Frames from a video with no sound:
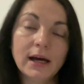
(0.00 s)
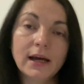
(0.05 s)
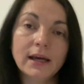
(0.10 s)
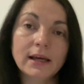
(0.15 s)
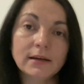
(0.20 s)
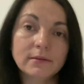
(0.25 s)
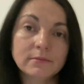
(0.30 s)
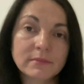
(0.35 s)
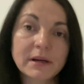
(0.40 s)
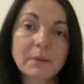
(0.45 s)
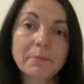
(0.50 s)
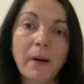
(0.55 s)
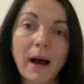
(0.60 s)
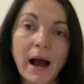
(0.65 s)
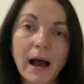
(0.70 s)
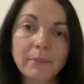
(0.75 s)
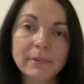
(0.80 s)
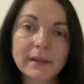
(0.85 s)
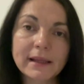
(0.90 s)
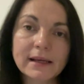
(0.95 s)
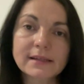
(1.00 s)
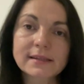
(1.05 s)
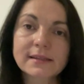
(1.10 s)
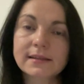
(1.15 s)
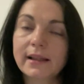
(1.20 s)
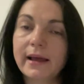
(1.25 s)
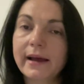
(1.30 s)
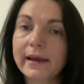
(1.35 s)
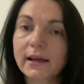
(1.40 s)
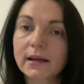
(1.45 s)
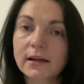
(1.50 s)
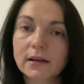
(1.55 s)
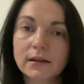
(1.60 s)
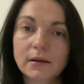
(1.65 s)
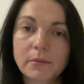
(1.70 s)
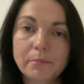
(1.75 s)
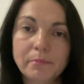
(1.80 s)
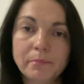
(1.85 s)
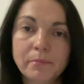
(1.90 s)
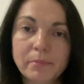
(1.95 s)
republics like
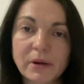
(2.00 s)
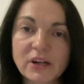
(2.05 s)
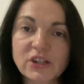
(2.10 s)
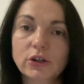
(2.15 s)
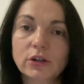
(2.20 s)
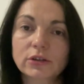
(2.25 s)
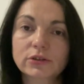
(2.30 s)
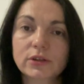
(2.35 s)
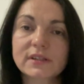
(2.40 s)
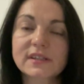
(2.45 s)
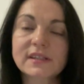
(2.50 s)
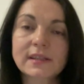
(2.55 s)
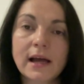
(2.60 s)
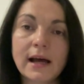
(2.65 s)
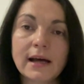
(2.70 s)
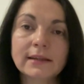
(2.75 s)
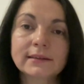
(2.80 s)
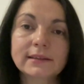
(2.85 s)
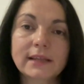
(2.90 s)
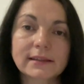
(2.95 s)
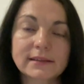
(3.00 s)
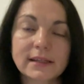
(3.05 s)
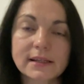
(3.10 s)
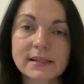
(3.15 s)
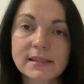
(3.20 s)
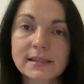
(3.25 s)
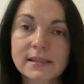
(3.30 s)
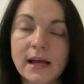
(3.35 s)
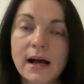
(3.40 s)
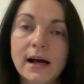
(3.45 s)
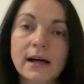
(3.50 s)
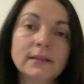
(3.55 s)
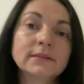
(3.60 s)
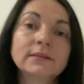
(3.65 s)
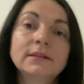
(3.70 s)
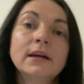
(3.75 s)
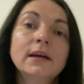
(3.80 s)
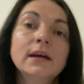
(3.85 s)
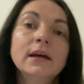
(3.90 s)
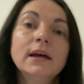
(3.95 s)
Bashkortostan, Tatarstan,
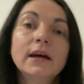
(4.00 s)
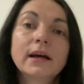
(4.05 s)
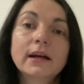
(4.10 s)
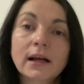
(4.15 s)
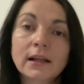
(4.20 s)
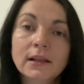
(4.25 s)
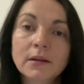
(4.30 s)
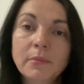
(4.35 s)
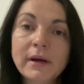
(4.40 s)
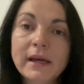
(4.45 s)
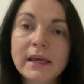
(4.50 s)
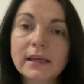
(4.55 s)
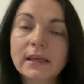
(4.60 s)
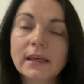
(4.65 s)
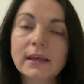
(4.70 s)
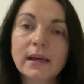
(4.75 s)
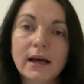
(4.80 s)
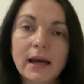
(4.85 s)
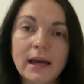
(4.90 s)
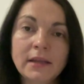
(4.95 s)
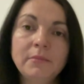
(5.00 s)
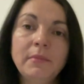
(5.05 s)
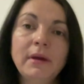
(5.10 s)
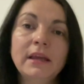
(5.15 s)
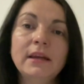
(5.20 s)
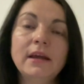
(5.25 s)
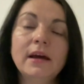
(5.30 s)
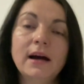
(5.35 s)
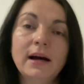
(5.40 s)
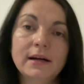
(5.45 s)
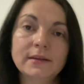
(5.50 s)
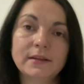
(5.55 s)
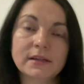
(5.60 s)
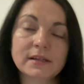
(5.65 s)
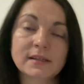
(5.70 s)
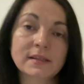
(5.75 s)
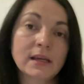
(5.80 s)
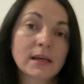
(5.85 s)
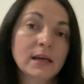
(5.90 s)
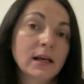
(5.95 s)
Kalmykia, and many
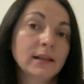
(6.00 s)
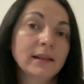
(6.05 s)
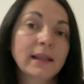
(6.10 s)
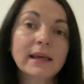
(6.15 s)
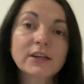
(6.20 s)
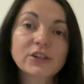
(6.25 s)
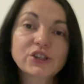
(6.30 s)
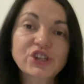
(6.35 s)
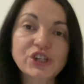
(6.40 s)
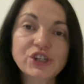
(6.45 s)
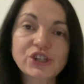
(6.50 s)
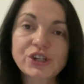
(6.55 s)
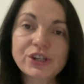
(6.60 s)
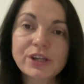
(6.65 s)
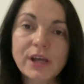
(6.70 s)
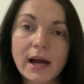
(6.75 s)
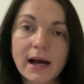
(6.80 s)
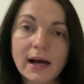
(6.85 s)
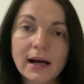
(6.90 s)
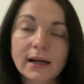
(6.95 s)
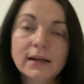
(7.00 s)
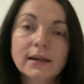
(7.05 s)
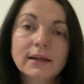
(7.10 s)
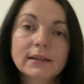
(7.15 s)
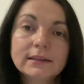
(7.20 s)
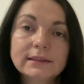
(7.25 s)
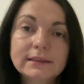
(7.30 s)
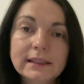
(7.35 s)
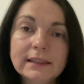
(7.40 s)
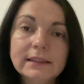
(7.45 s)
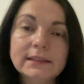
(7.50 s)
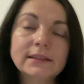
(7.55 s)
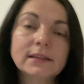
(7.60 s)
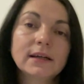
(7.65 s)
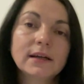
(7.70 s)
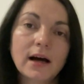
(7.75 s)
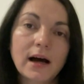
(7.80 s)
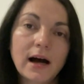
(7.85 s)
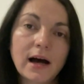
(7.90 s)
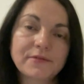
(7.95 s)
others, like Chechnya did
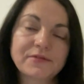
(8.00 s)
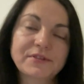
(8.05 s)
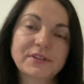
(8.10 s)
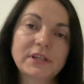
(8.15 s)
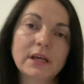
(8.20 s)
after